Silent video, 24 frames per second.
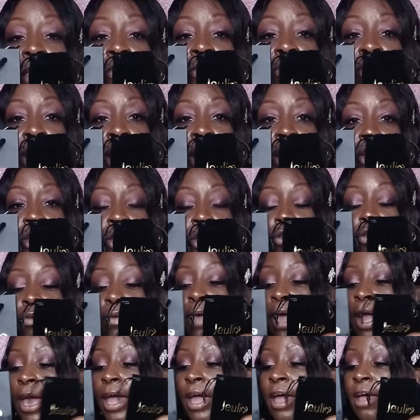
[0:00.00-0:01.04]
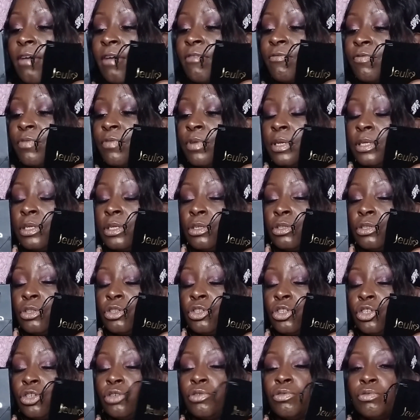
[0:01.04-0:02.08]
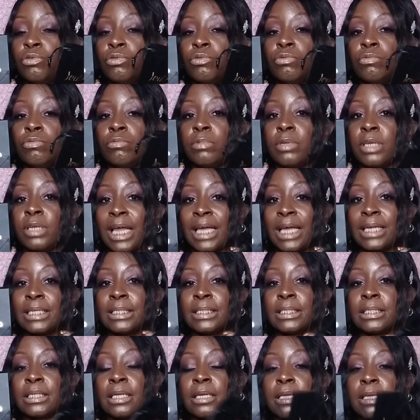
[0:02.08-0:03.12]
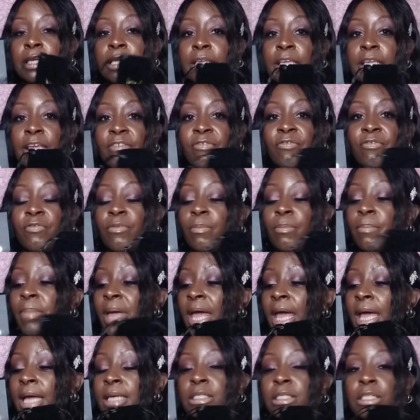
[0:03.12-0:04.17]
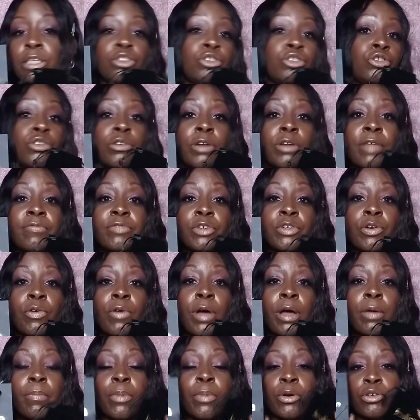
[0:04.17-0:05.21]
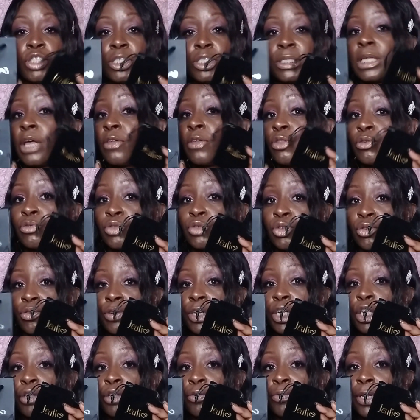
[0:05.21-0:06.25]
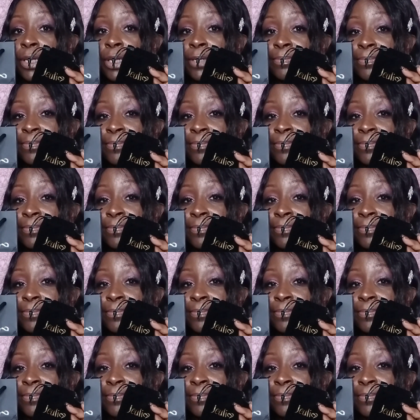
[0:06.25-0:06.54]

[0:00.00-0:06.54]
then you have two nice gift bags that you don't have to go out and purchase. Those are included.